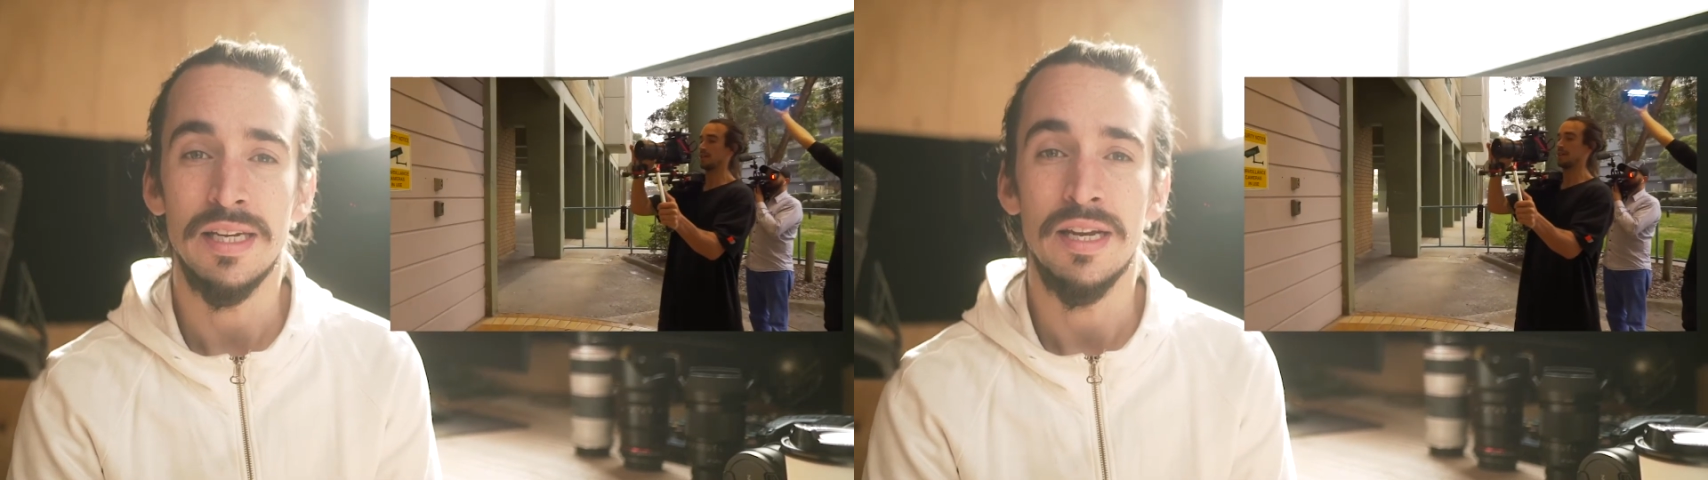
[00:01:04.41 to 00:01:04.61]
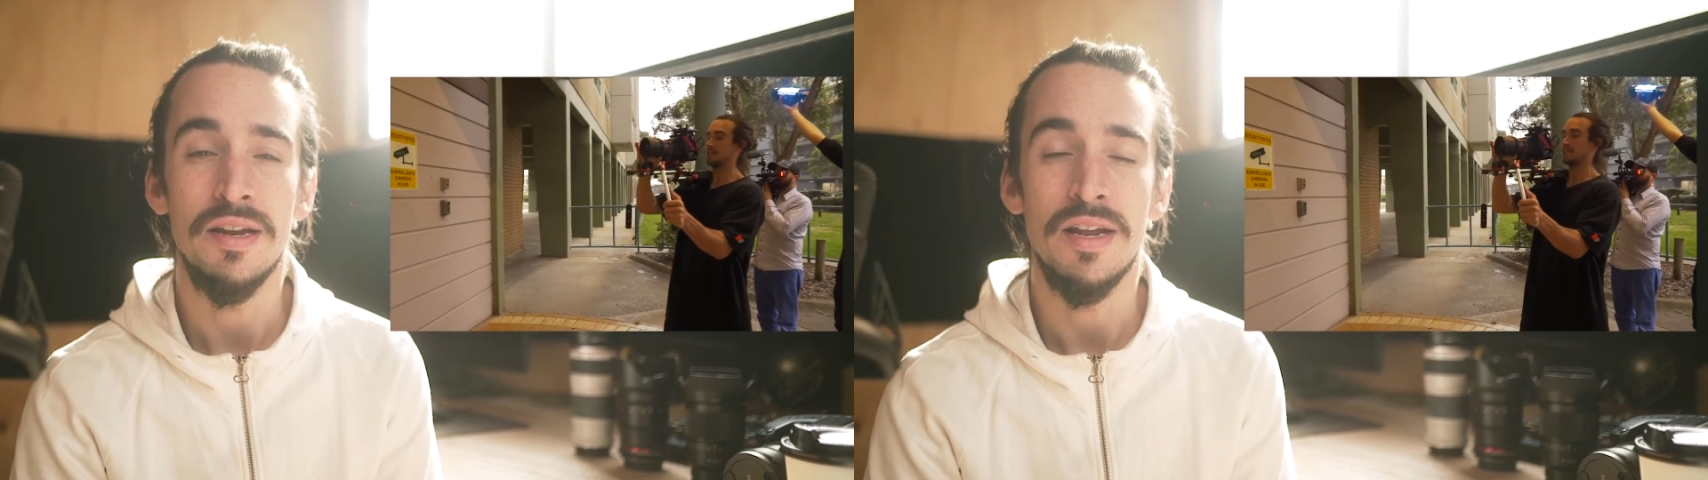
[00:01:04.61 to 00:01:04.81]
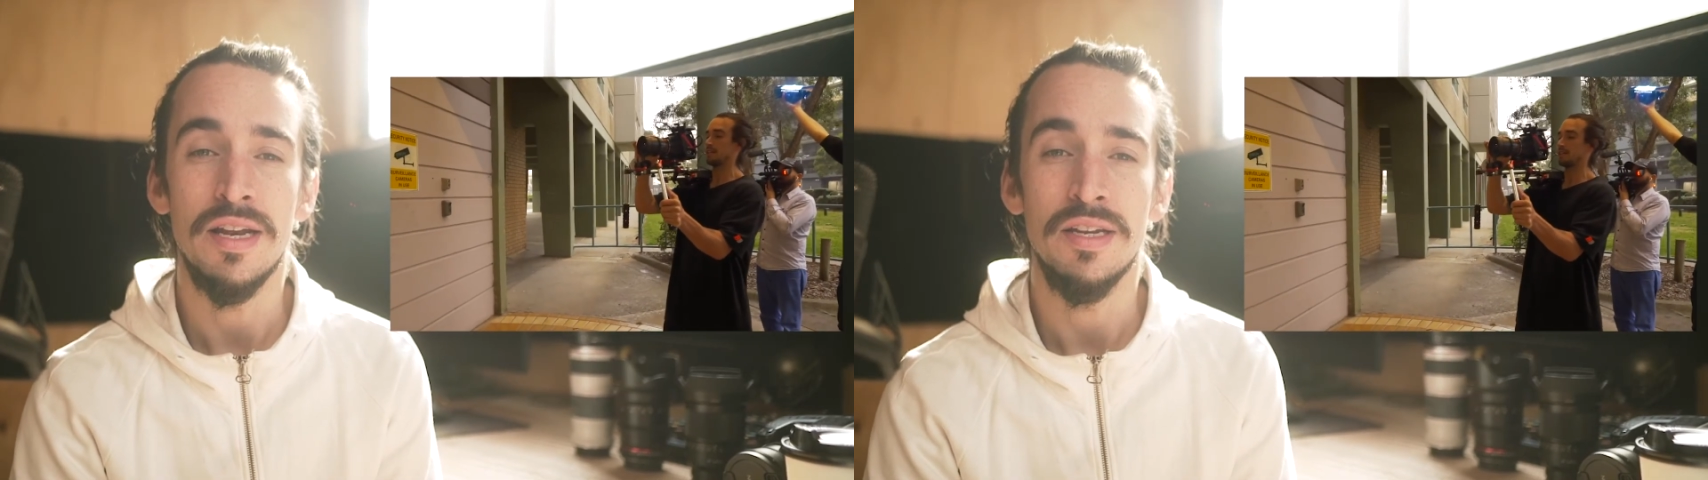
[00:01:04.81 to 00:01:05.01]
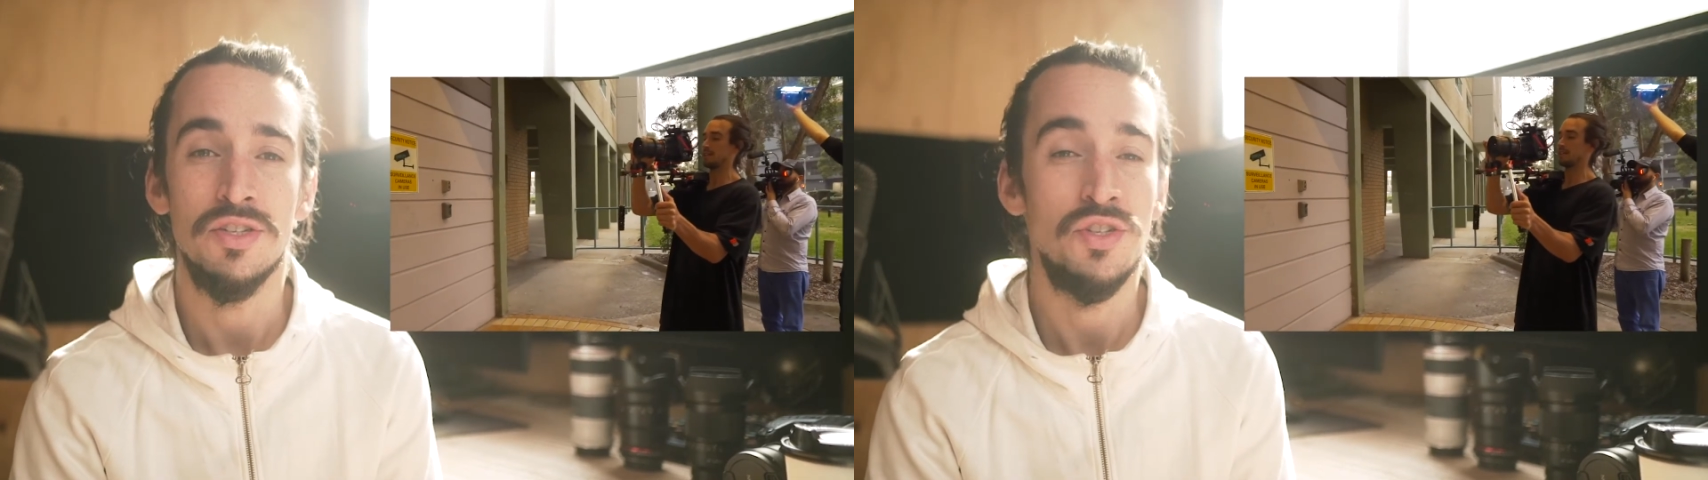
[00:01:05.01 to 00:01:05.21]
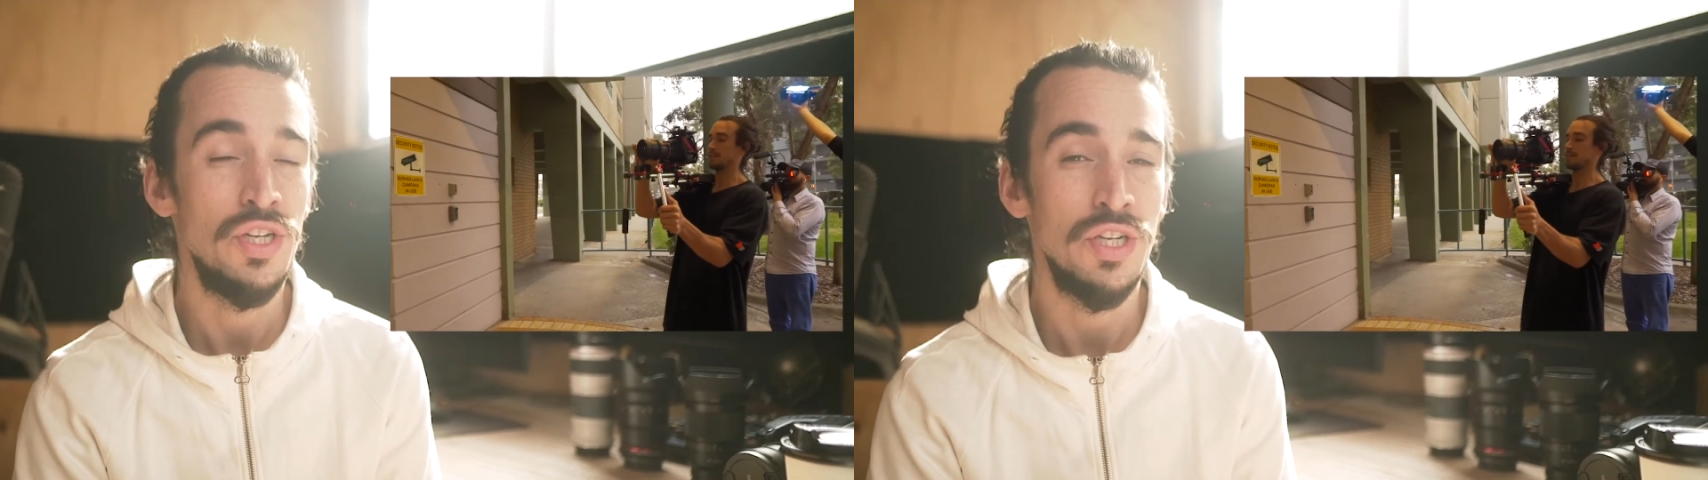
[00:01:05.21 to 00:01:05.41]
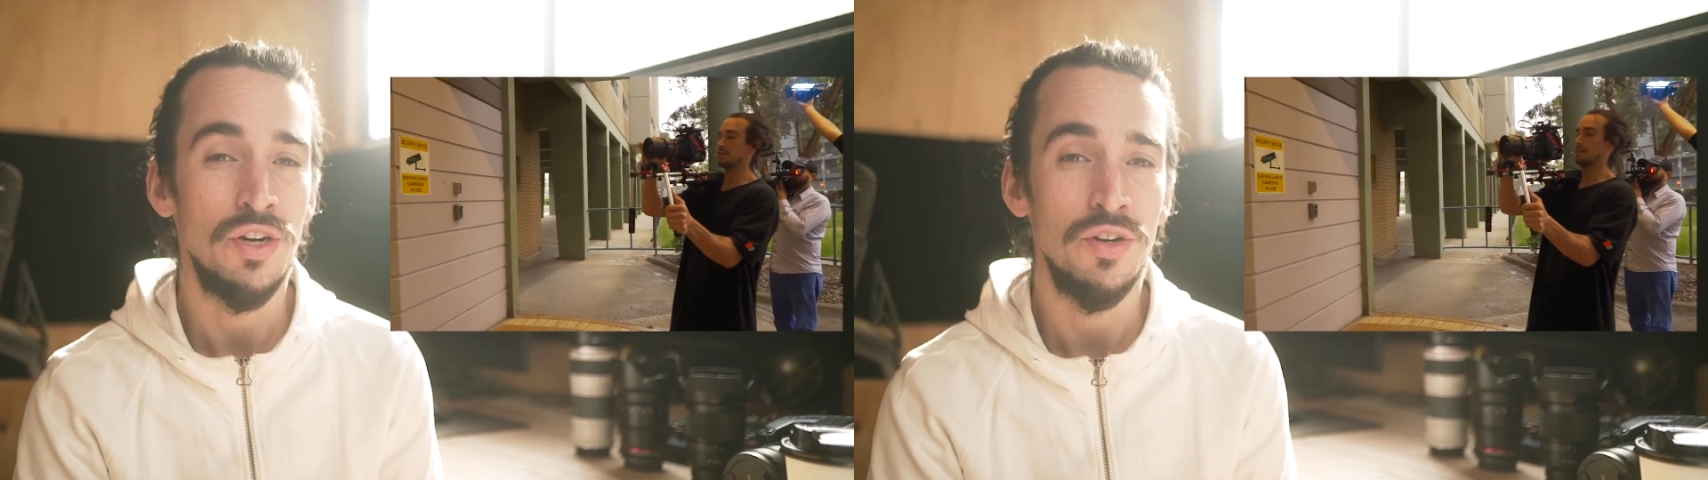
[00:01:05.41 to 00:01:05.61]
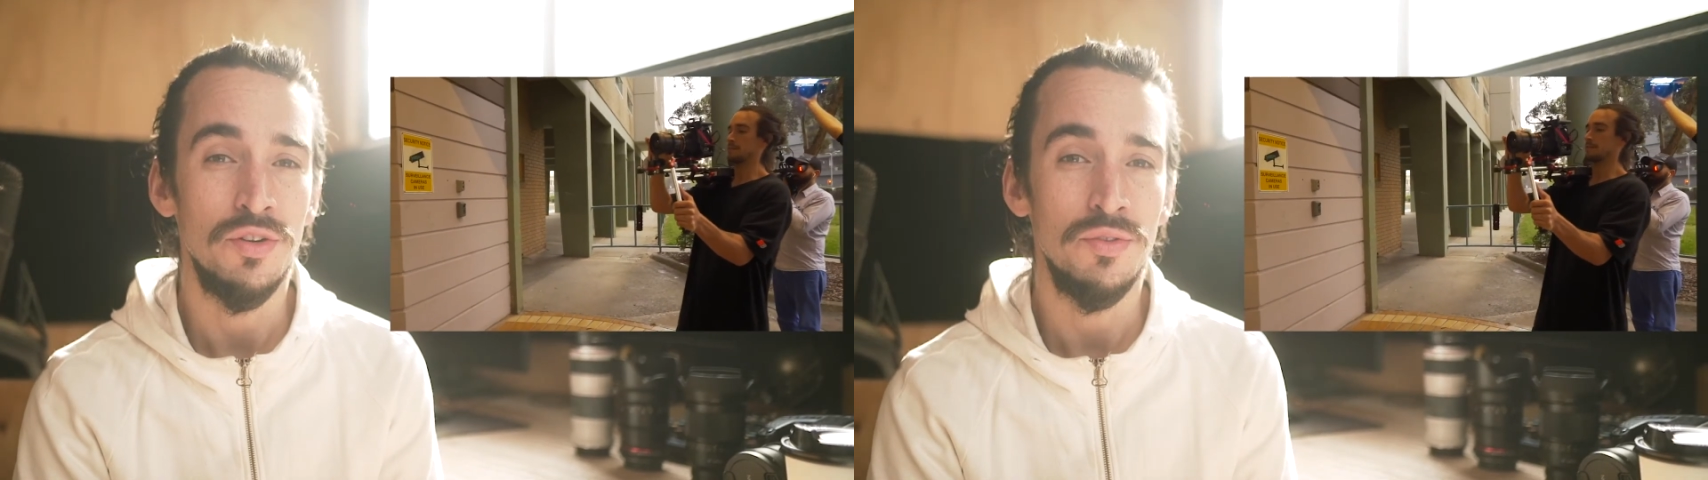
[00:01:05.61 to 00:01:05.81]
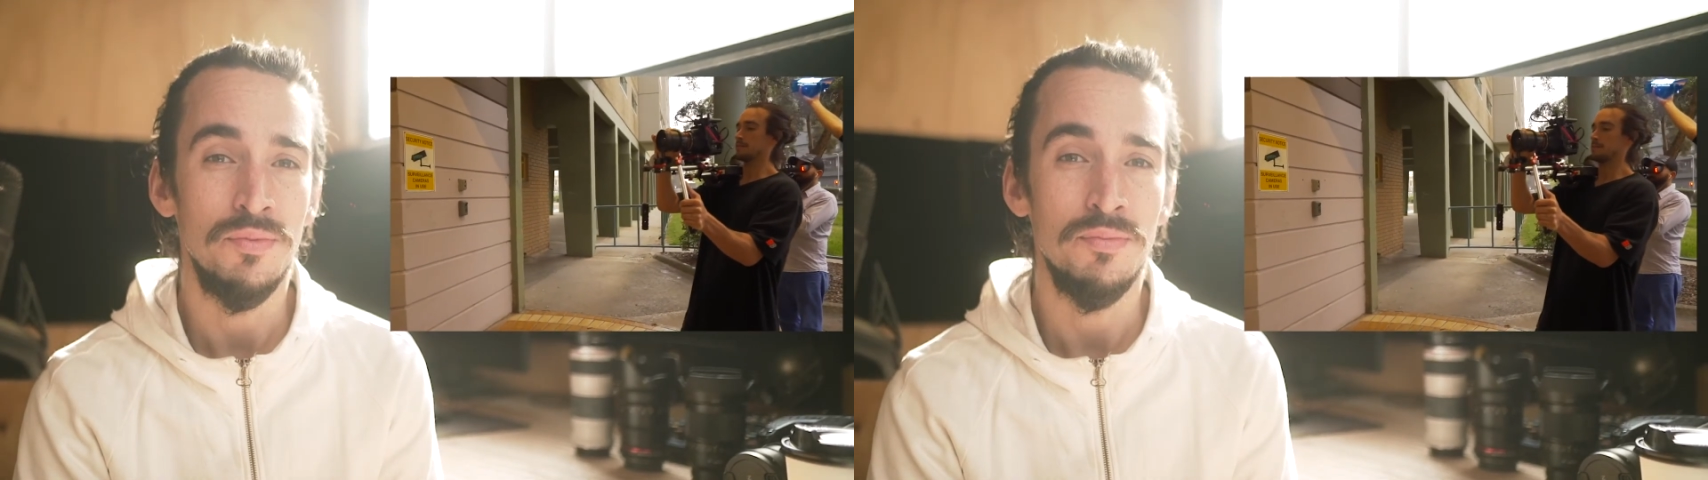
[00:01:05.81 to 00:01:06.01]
in a studio